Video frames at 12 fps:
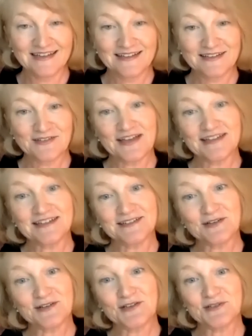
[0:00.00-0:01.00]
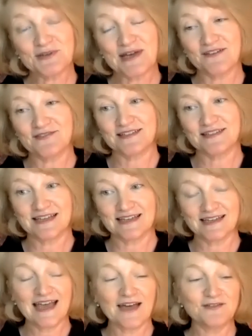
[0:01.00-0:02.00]
So that does also have
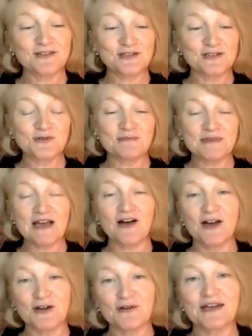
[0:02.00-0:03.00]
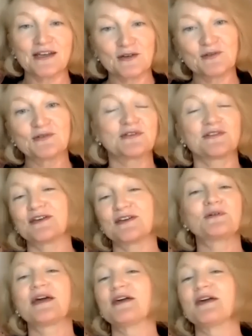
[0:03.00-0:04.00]
to do with me honoring you so that
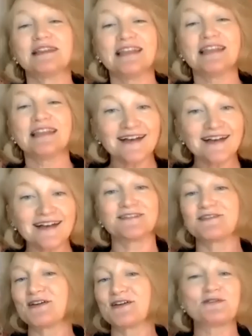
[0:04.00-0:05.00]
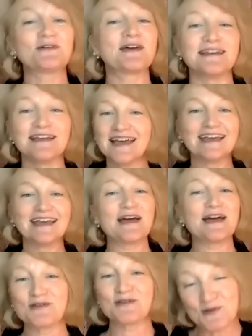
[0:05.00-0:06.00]
you can relax, so that you can
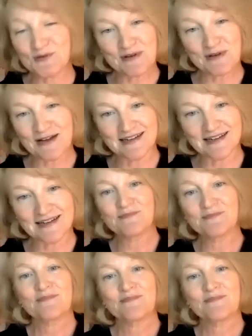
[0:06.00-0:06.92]
inhabit your body.